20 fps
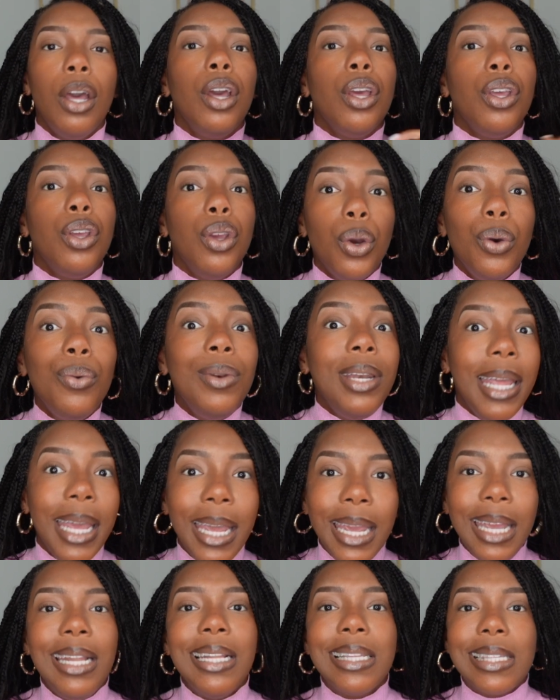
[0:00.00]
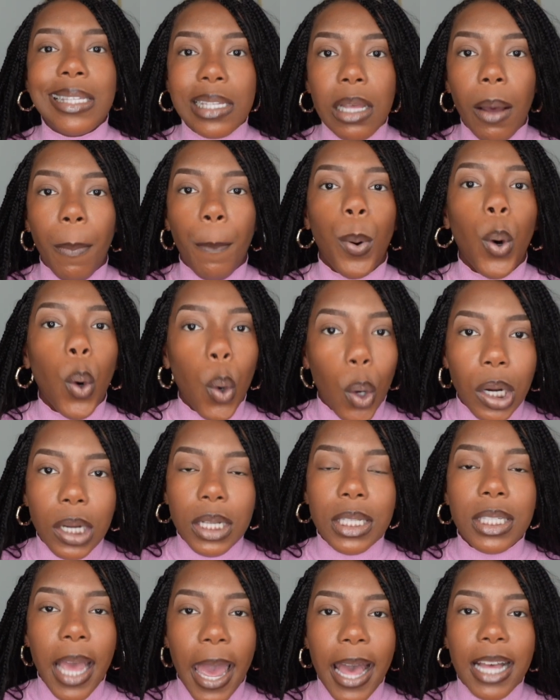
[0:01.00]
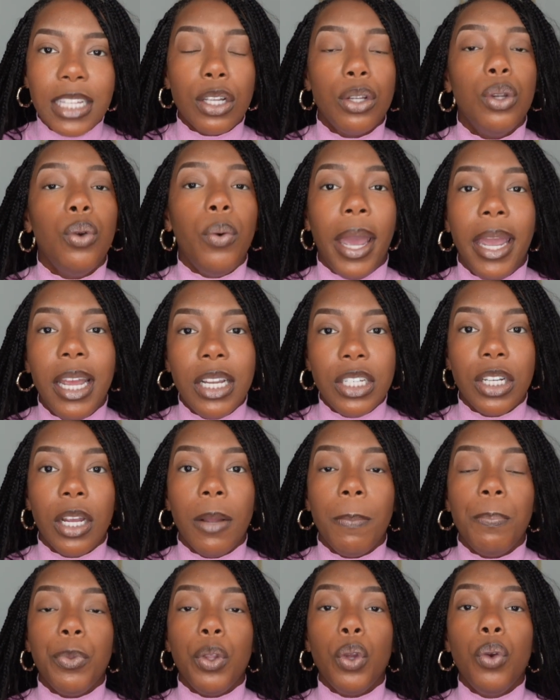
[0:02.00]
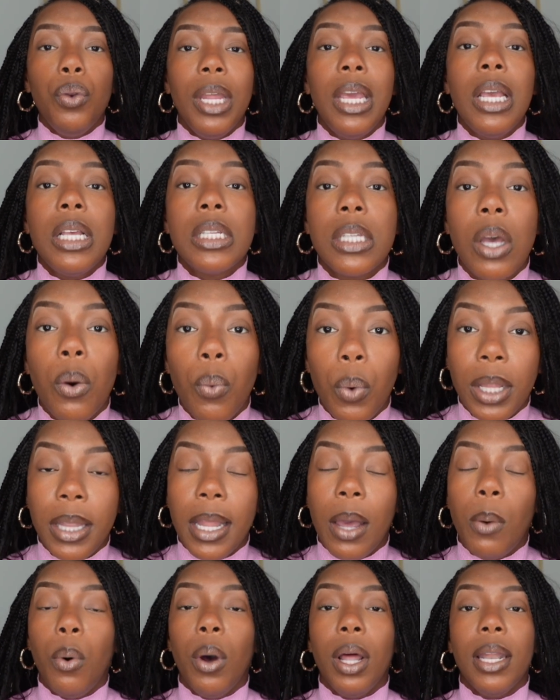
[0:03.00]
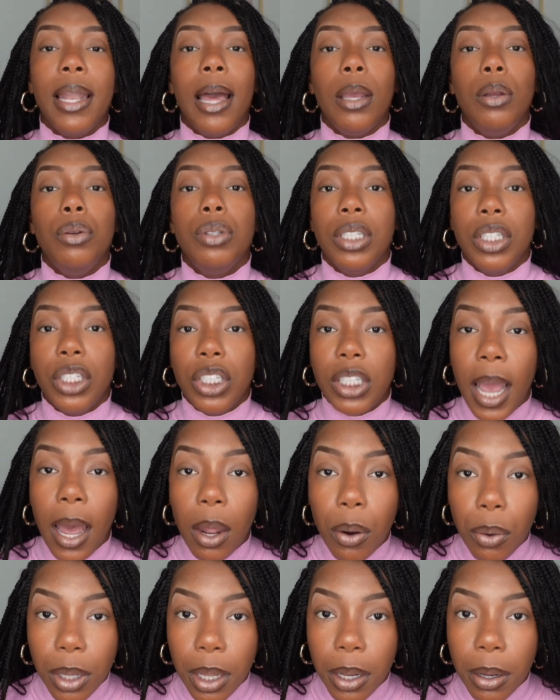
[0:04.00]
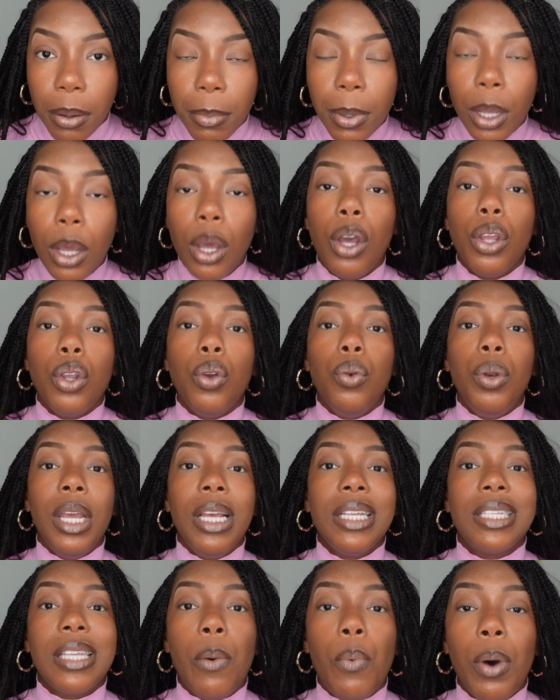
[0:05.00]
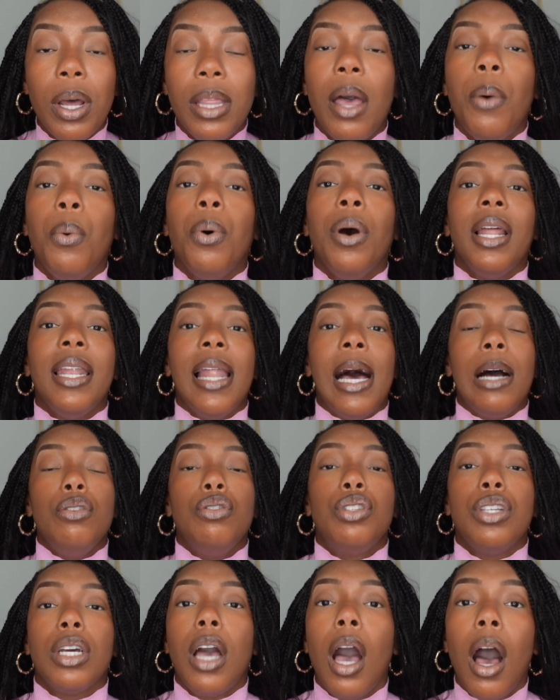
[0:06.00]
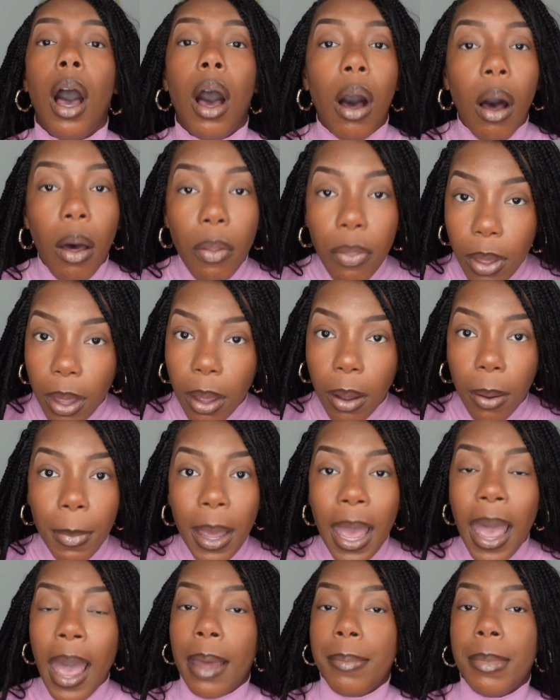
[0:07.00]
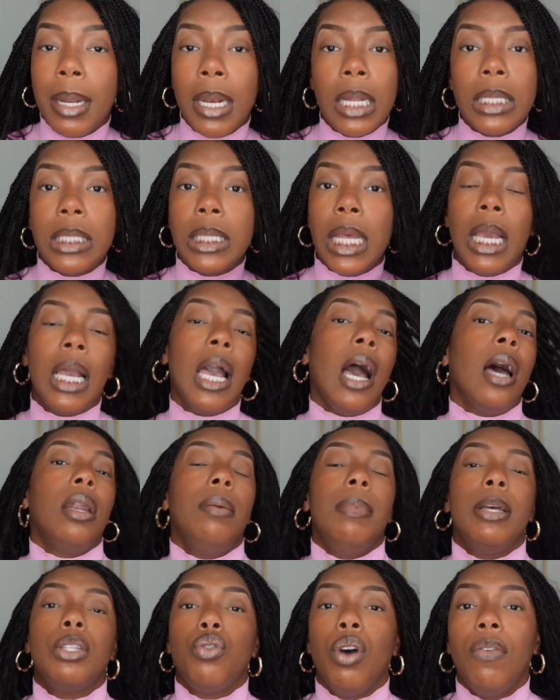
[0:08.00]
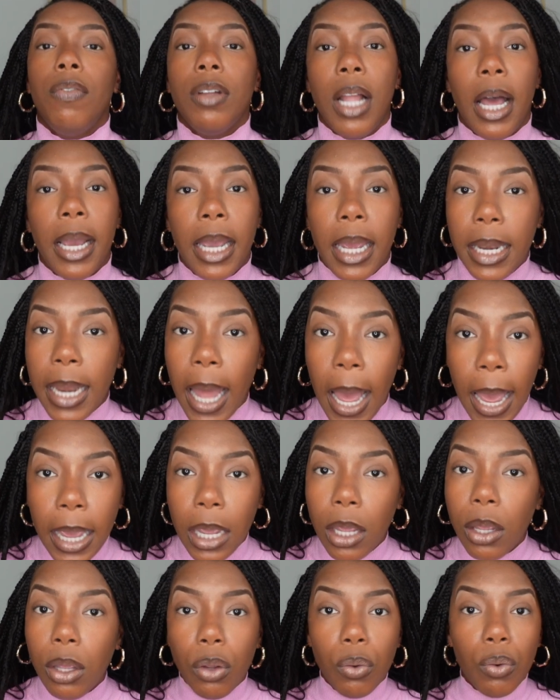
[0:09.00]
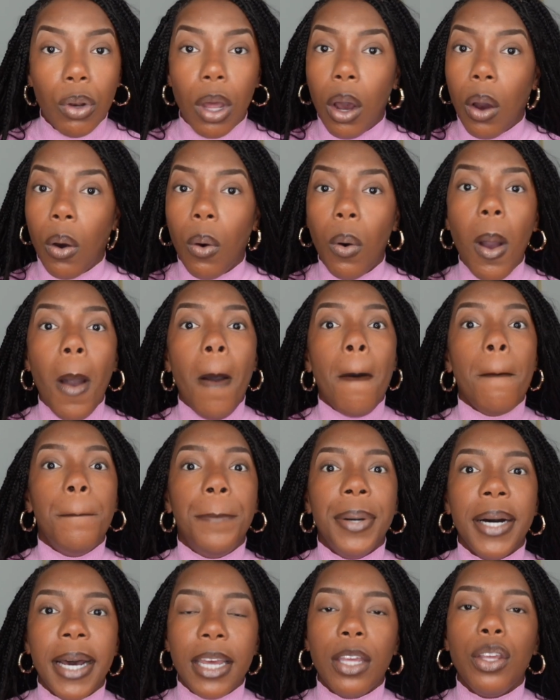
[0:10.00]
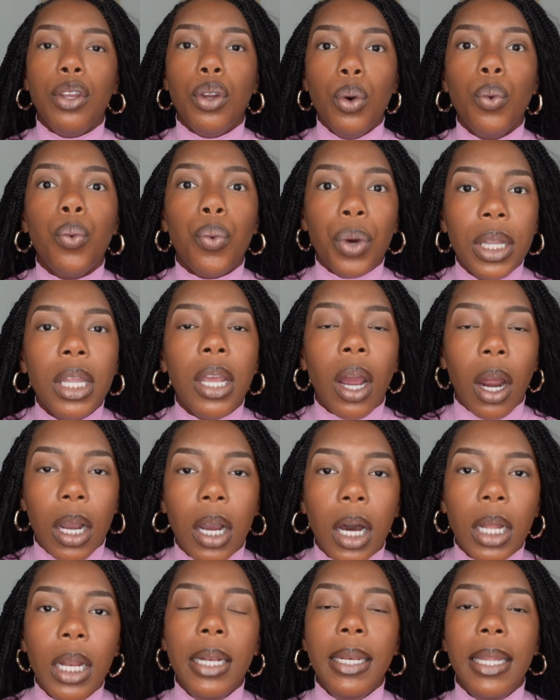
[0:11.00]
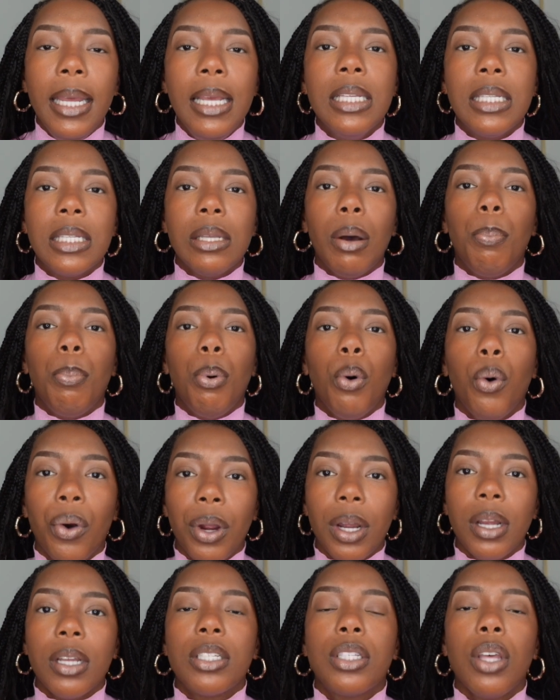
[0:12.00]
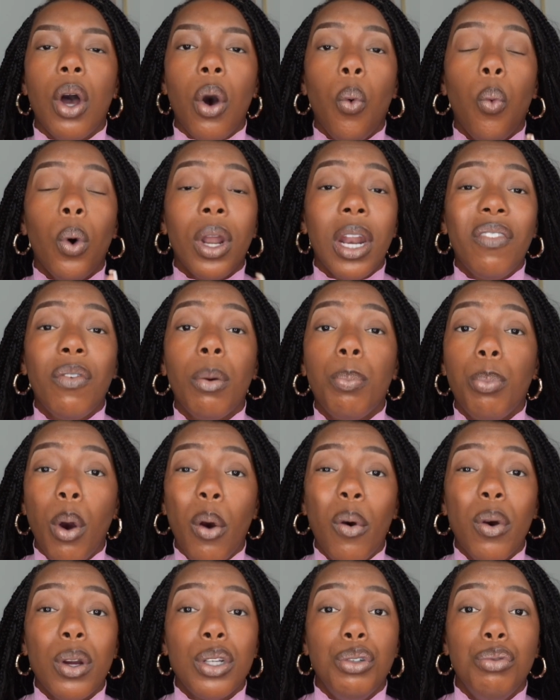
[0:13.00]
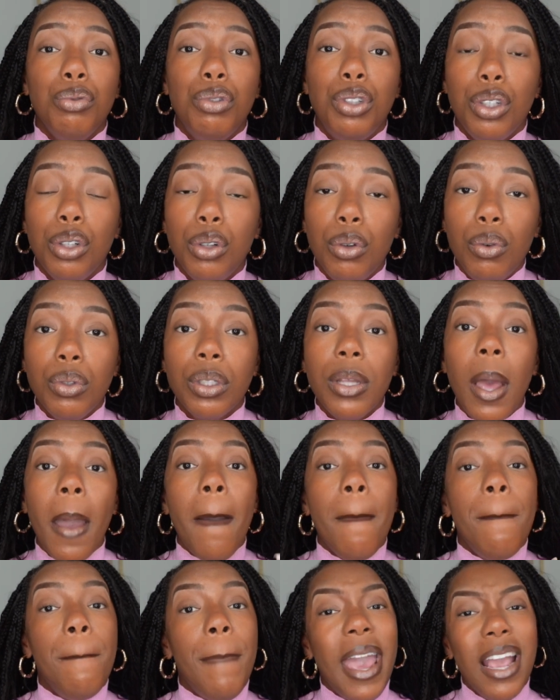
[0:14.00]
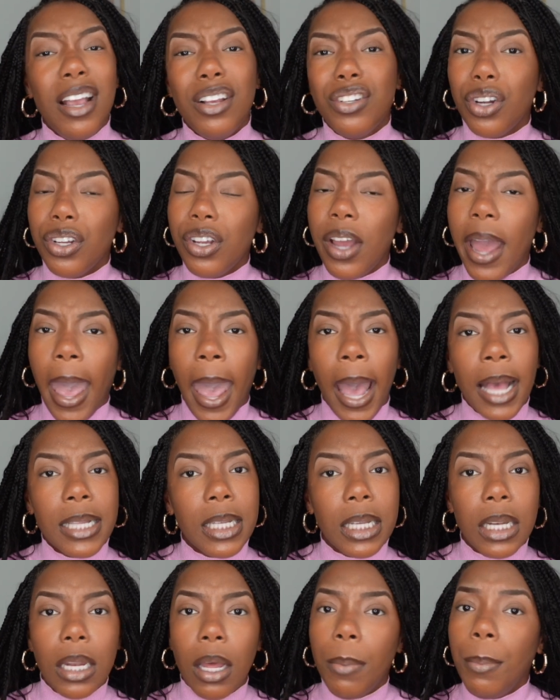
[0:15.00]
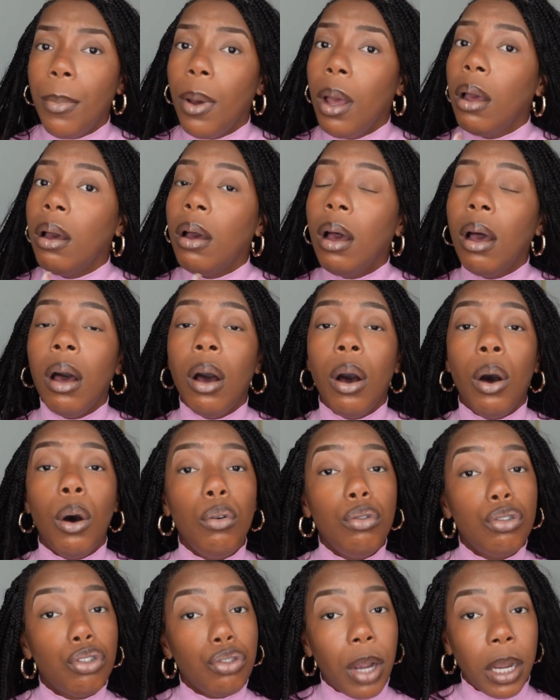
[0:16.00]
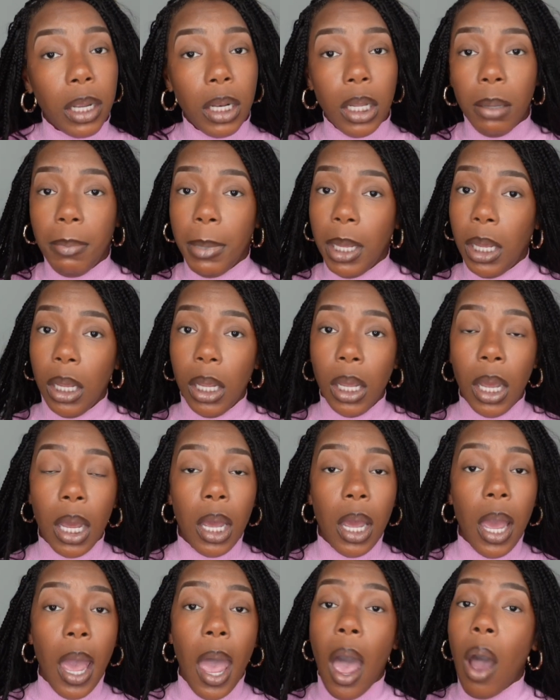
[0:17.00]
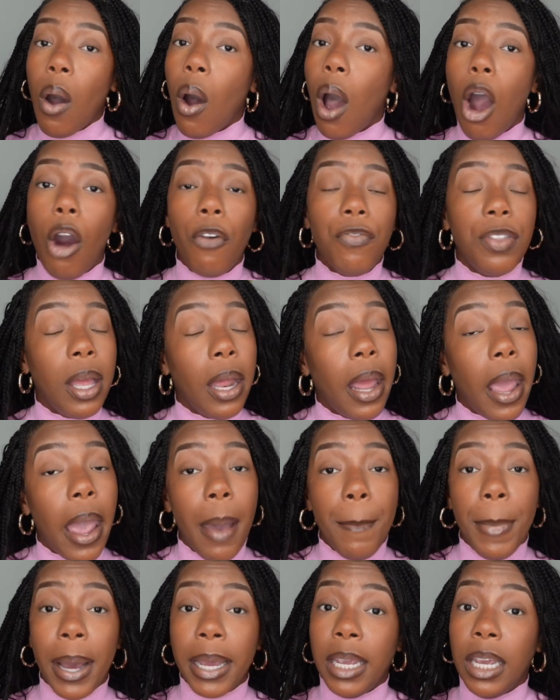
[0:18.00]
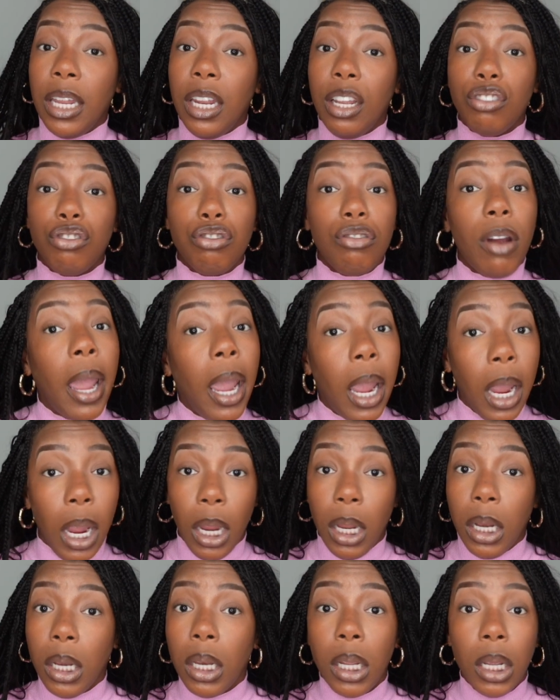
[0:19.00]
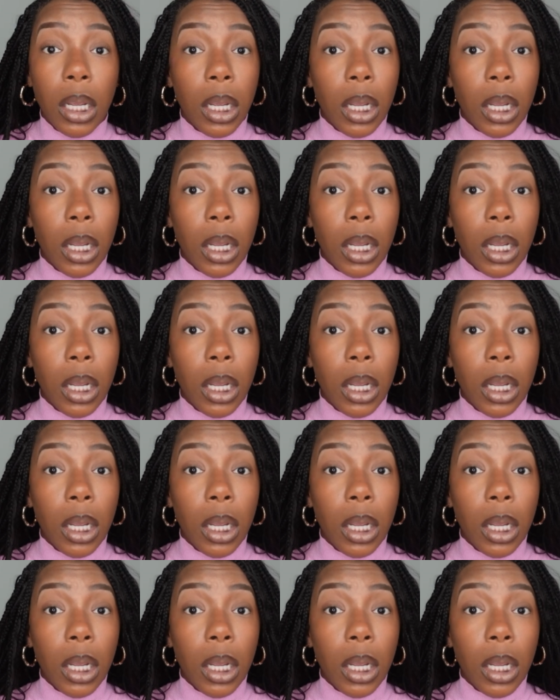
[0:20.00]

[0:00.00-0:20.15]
You need support as a new agent. You need someone that will allow you to shadow them. You need someone that will allow you to call them. And I'm not saying call them at 12 o'clock at night, you know, but you really are going to need support. So whatever brokerage you choose, make sure you're asking them, who's training me? How often am I getting trained?